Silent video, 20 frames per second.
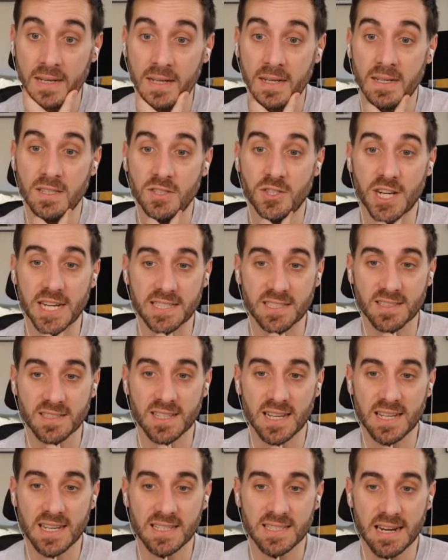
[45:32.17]
Jason
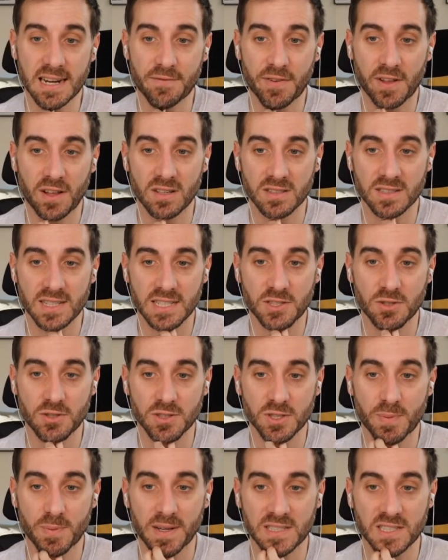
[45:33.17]
says NFL all day is too
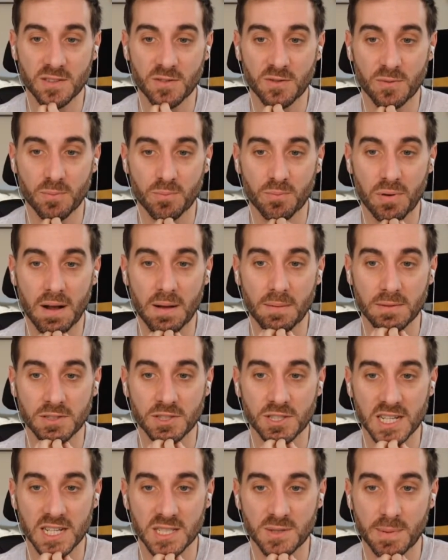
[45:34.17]
expensive and probably
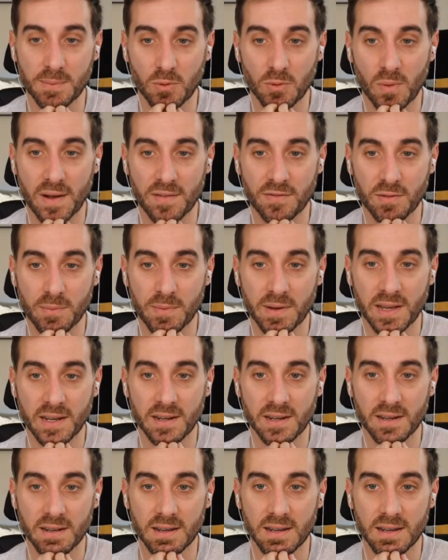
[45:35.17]
shies people away from it.